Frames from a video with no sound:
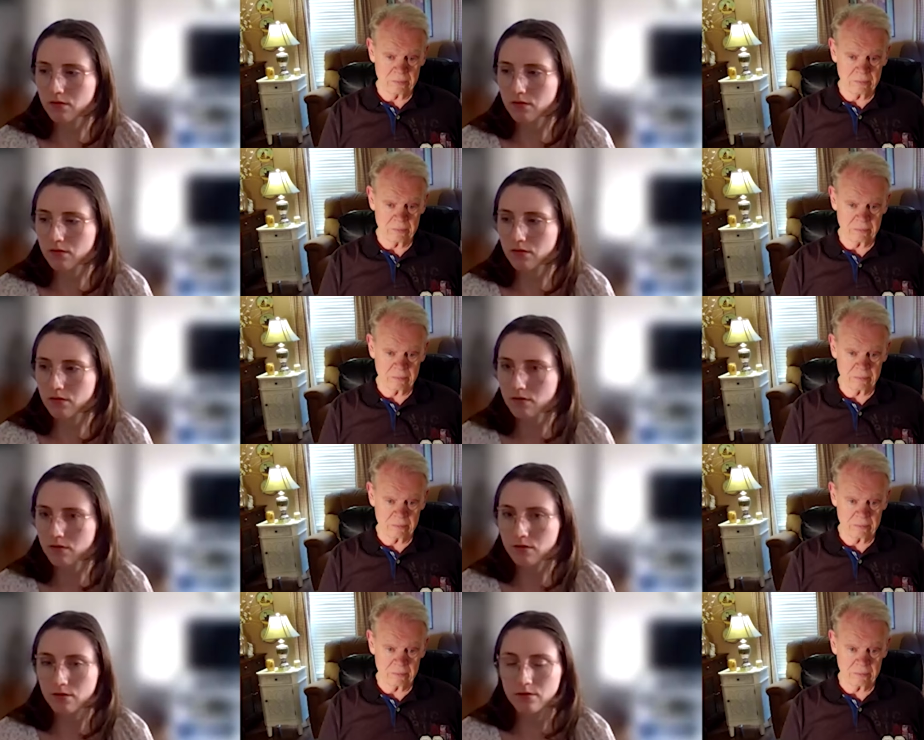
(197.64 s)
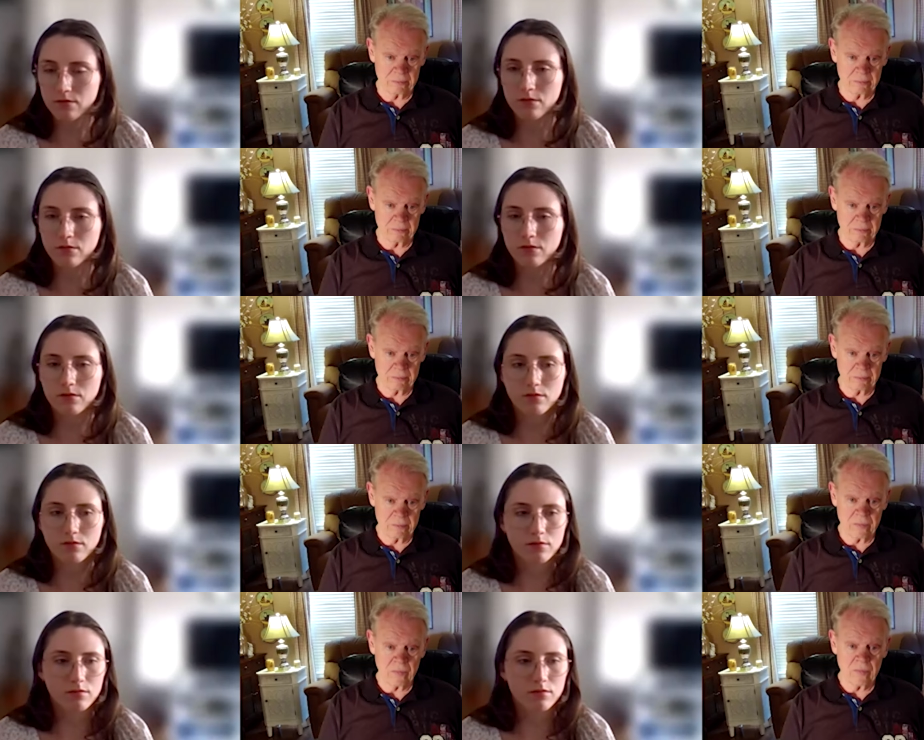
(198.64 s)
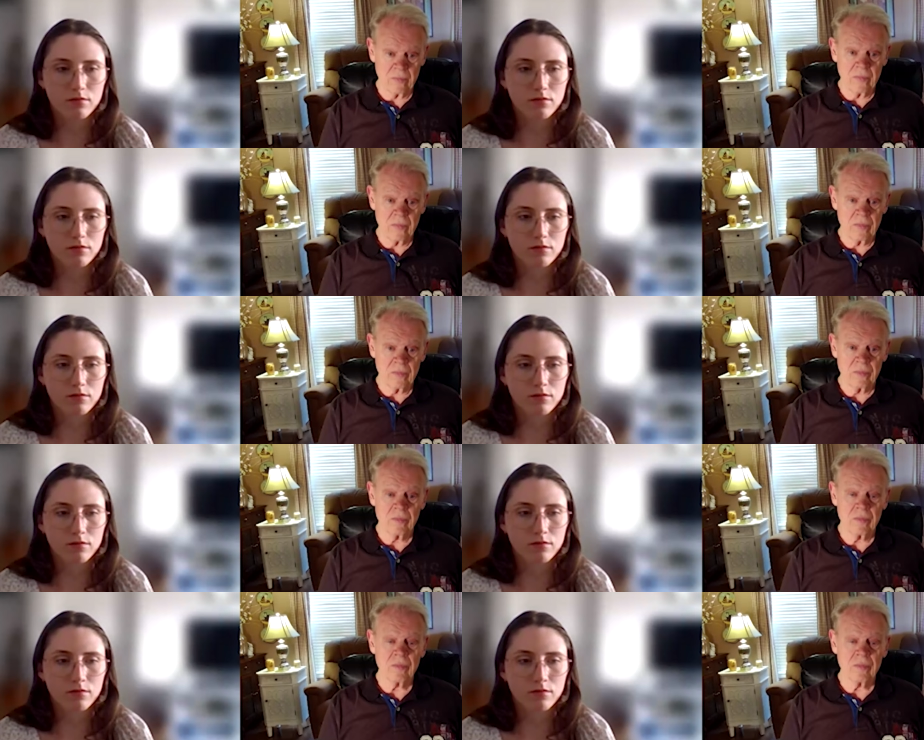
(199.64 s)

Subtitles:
(silence)